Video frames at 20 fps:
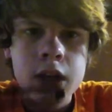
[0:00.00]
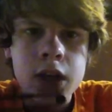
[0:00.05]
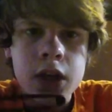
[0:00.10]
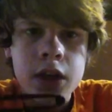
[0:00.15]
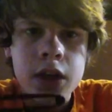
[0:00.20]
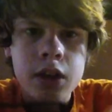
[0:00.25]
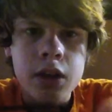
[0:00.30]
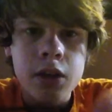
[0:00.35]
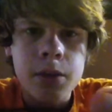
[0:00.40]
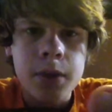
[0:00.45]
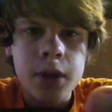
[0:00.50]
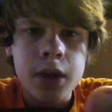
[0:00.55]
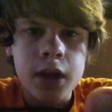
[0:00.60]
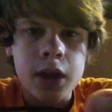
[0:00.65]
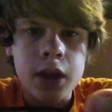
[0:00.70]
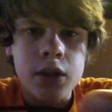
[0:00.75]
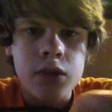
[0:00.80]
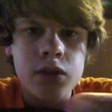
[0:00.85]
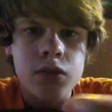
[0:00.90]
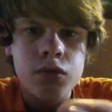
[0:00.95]
There'll be
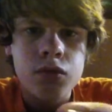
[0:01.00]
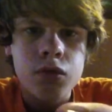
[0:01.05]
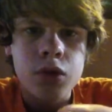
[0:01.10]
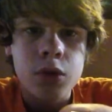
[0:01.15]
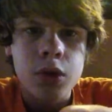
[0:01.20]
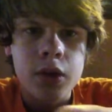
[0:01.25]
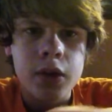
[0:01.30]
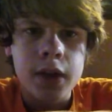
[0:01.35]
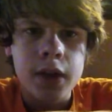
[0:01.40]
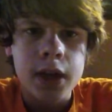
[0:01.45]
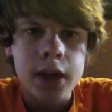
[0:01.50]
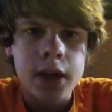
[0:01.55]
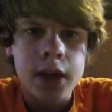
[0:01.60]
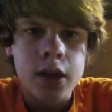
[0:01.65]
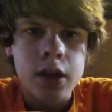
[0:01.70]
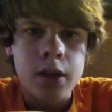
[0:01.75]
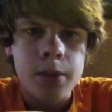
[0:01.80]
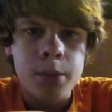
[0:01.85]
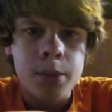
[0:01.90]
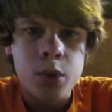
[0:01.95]
like a screw on
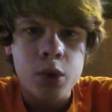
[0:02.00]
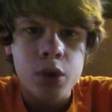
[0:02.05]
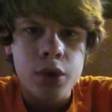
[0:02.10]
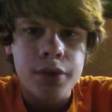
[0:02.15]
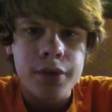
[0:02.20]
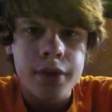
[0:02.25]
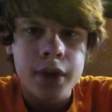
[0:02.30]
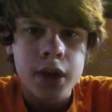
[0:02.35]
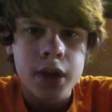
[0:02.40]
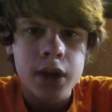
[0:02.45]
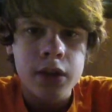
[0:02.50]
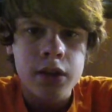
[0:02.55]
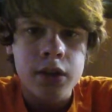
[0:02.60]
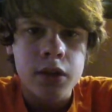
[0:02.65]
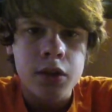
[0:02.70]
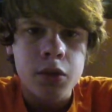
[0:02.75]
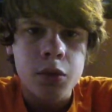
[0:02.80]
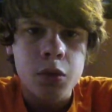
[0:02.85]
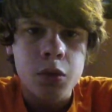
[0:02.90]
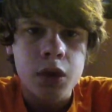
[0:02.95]
both ends,
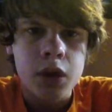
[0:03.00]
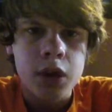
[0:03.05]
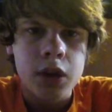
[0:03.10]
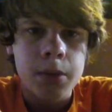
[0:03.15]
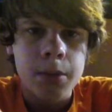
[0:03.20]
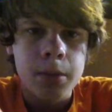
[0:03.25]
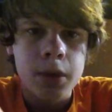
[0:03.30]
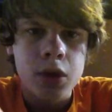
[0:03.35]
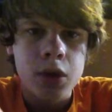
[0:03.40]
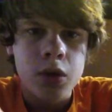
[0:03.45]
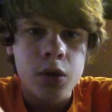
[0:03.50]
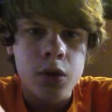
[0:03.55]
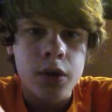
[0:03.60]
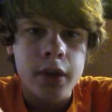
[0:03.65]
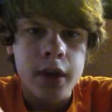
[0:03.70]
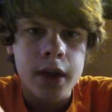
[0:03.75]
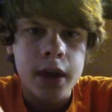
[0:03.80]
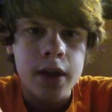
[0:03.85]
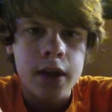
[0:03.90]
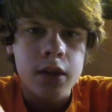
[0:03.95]
and then one in the middle where
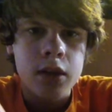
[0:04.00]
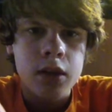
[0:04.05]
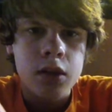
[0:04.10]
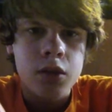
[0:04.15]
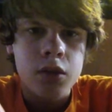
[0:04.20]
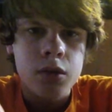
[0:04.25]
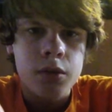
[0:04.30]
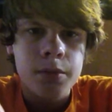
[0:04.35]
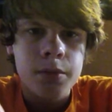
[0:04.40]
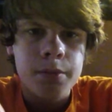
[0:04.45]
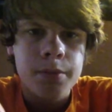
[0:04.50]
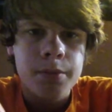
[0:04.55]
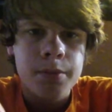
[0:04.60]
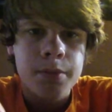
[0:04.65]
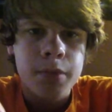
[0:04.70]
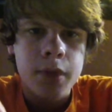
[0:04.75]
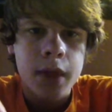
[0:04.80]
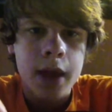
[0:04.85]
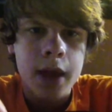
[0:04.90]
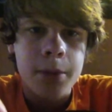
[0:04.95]
that little
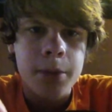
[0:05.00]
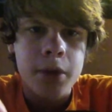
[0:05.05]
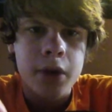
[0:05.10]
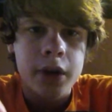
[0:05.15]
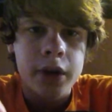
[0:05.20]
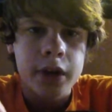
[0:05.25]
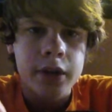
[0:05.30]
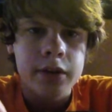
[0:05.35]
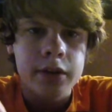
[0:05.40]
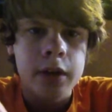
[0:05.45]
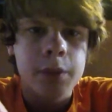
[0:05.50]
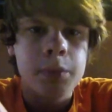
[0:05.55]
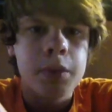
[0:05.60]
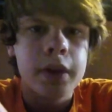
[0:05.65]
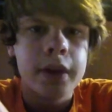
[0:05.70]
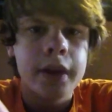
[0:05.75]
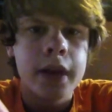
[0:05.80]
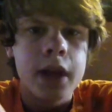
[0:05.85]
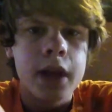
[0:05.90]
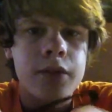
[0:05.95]
black part is
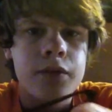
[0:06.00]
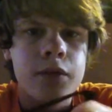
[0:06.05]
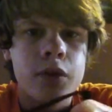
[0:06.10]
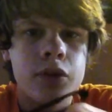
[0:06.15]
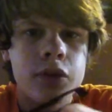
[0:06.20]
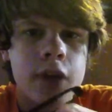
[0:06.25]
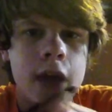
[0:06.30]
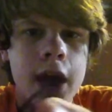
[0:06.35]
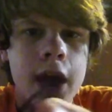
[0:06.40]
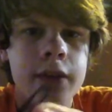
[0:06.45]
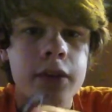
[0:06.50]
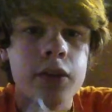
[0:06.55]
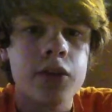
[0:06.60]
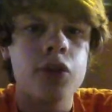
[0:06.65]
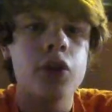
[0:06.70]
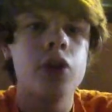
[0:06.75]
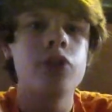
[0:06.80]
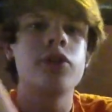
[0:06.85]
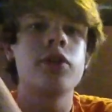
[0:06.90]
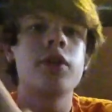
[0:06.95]
separating the headphone jack and the
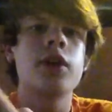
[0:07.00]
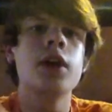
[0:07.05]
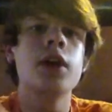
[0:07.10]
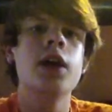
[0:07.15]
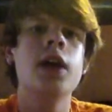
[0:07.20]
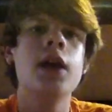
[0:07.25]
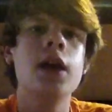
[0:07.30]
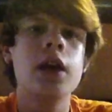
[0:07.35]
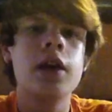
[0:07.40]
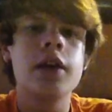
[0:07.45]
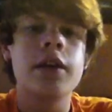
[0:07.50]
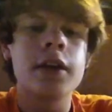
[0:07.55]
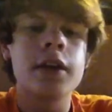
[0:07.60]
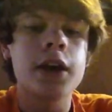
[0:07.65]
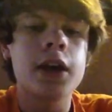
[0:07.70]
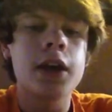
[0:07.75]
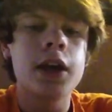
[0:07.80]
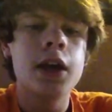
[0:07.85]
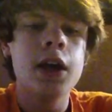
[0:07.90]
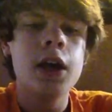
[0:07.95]
charging
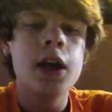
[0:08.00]
thing.